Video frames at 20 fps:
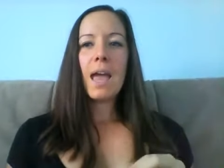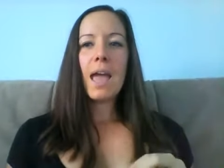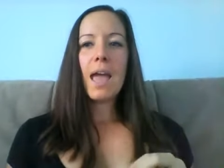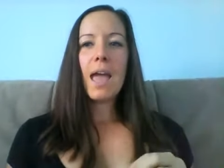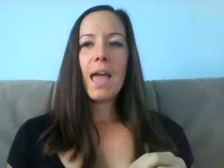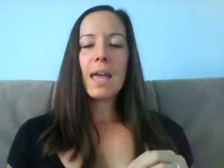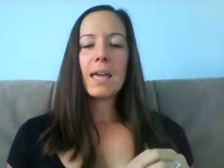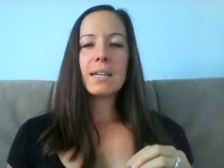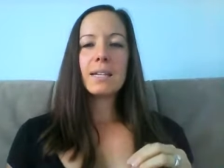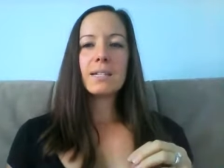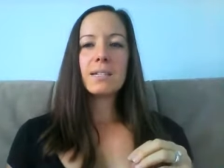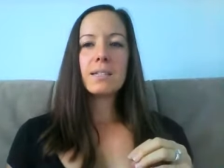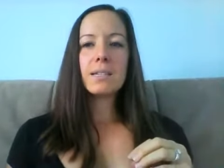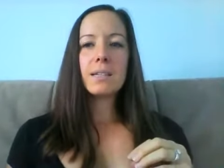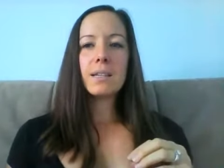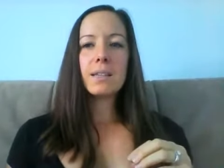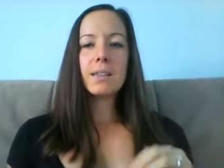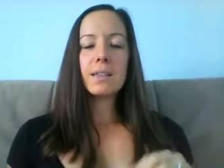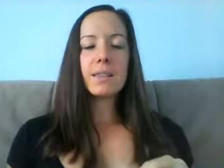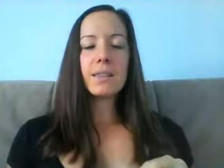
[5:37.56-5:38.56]
And
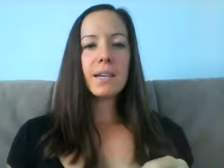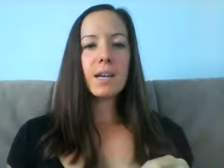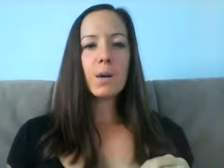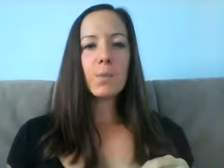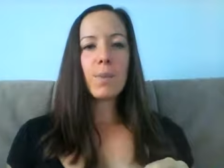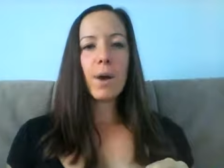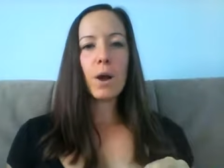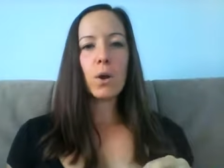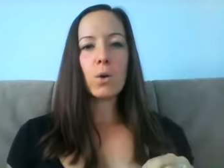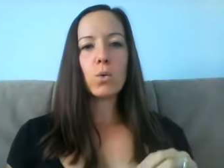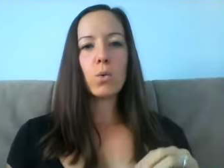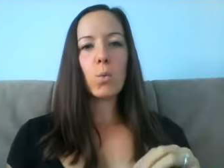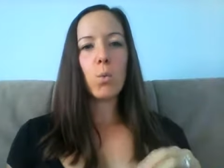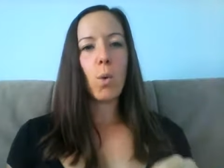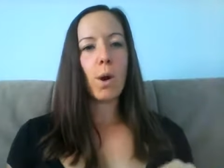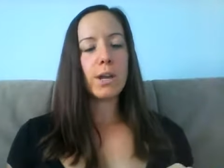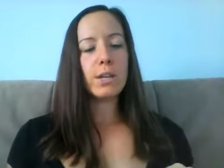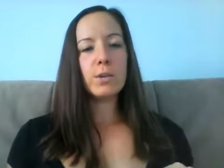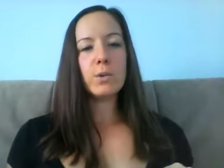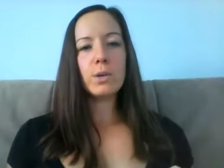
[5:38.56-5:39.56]
think about
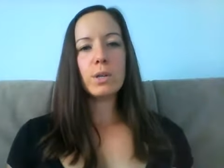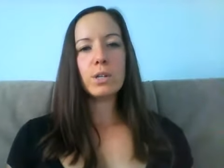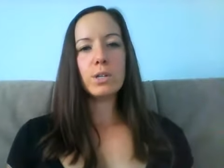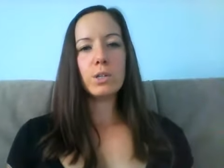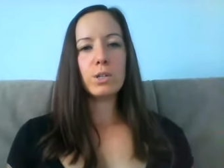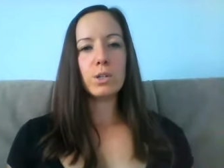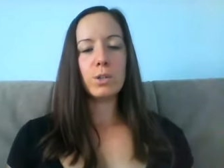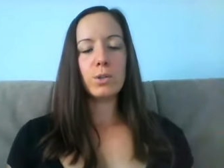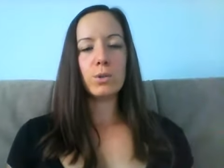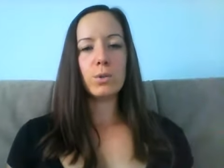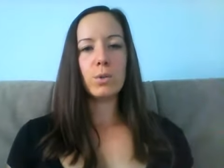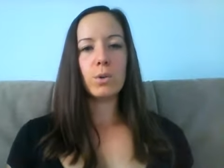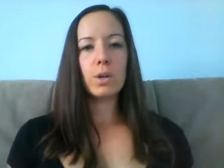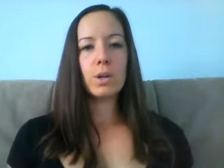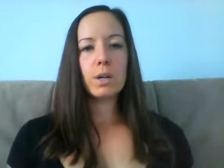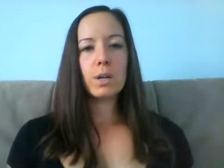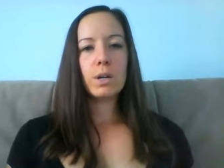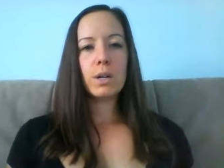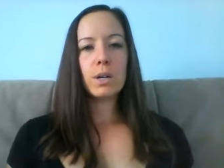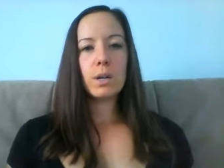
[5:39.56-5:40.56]
what you can do
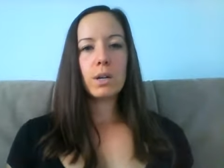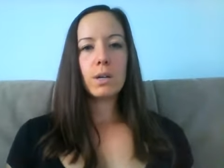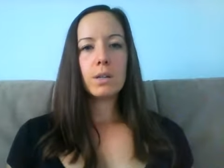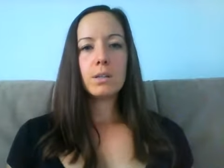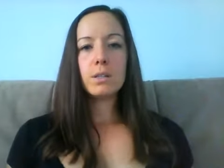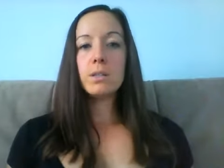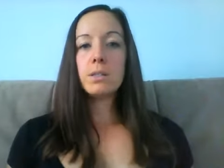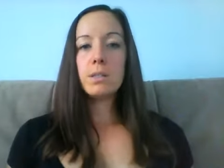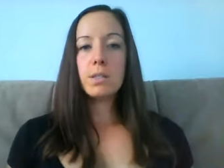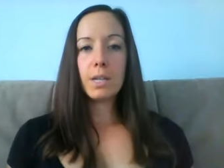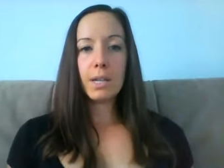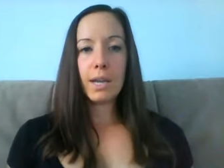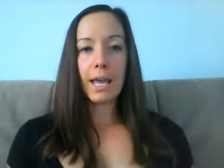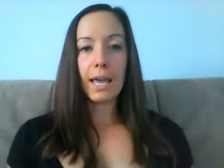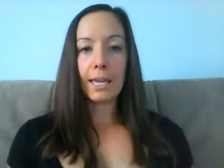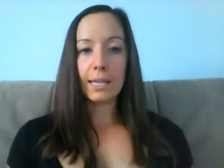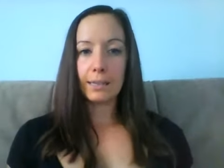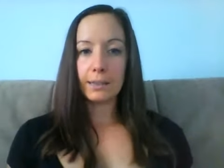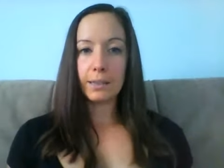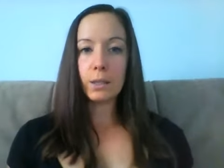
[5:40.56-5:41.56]

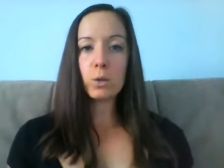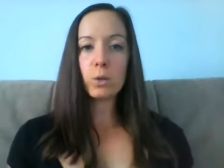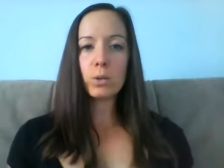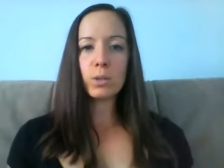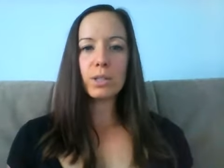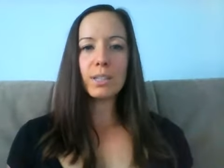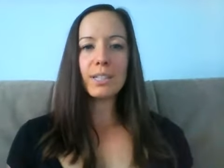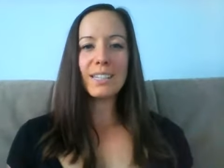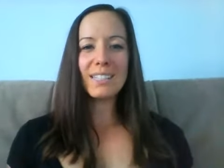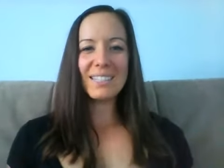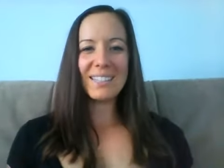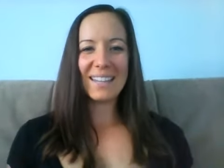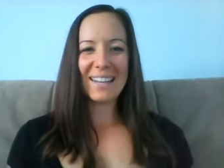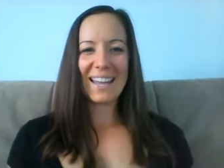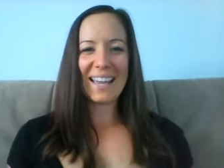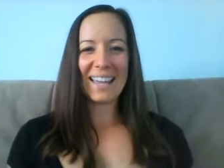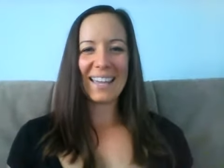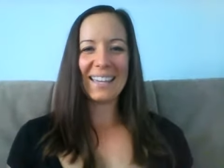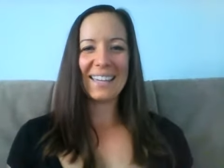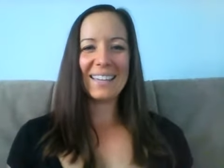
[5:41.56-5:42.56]
today, literally
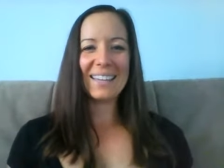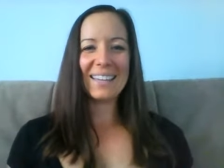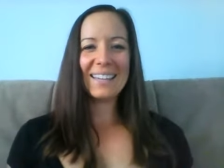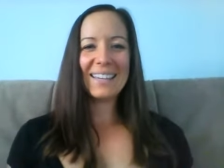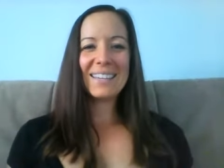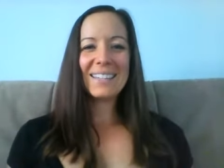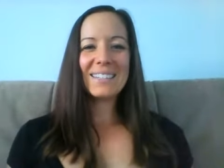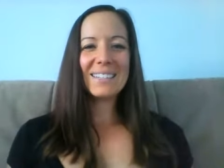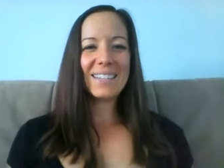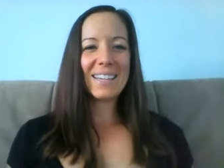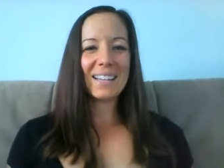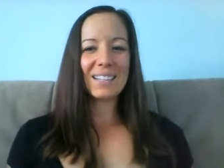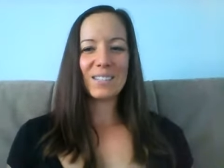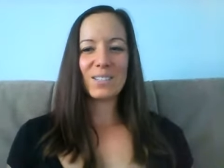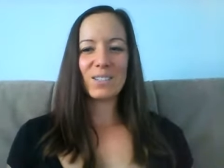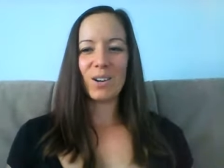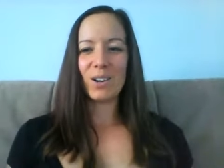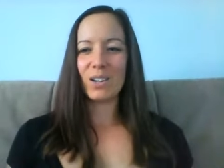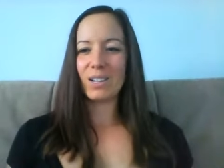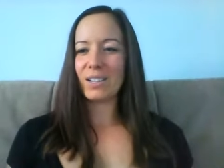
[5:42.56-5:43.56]
today, to get
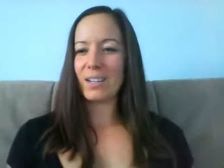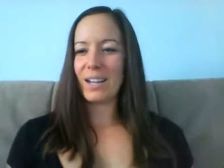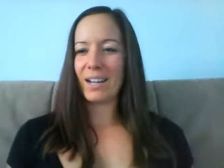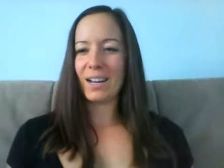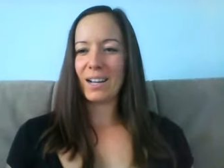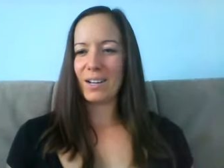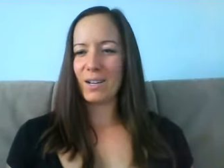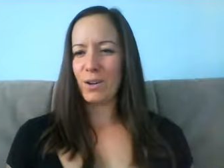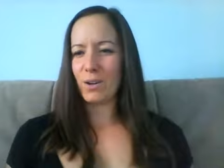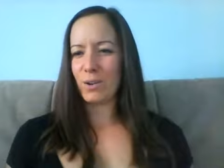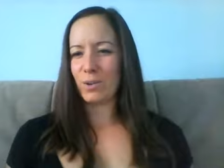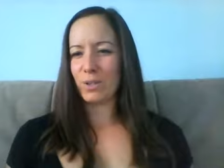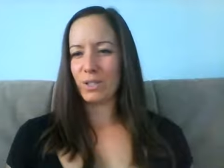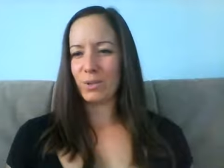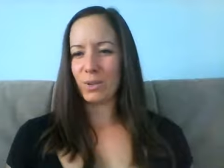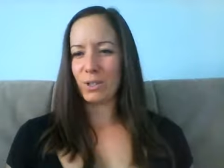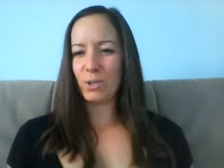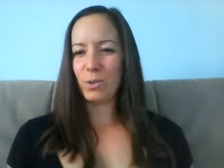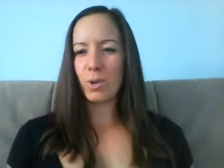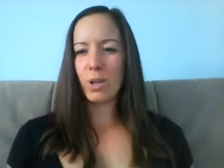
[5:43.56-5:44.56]
started. And I know it's,
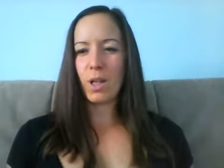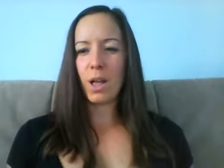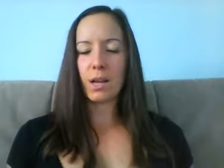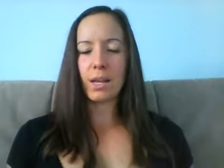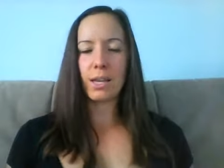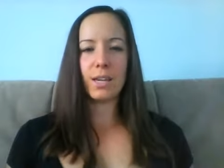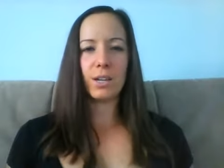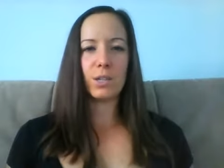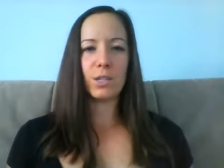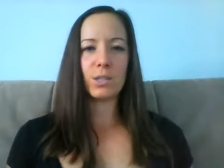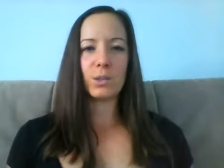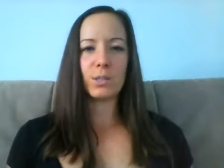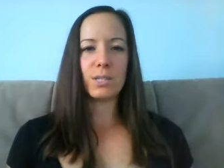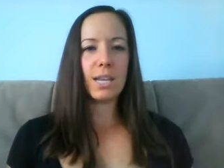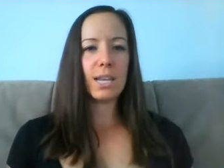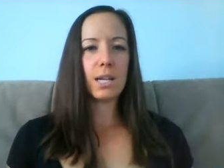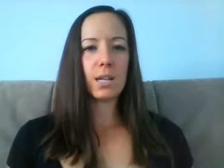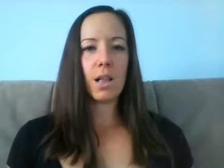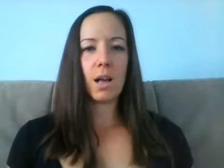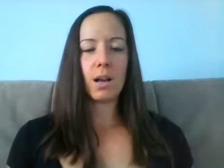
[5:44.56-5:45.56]
what, 2 o'clock here, so it's
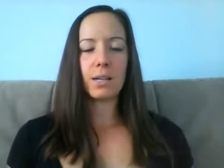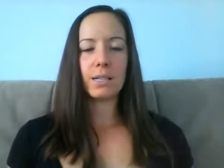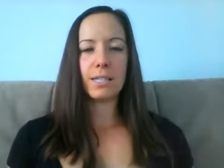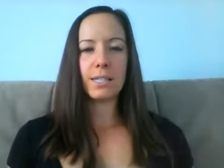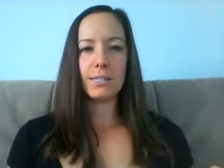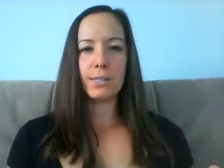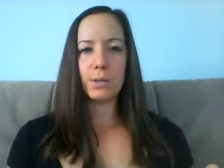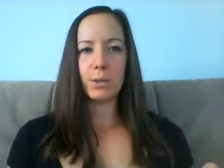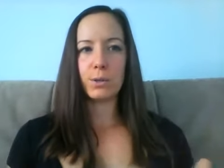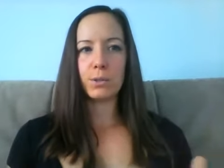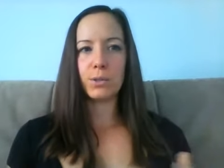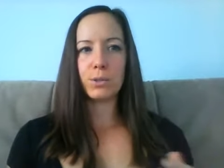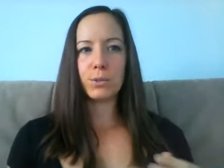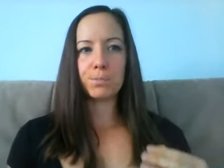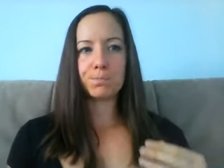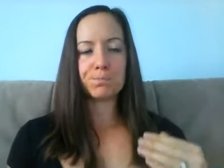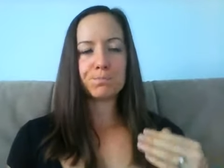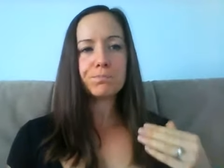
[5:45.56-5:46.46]
8 o'clock on the East Coast.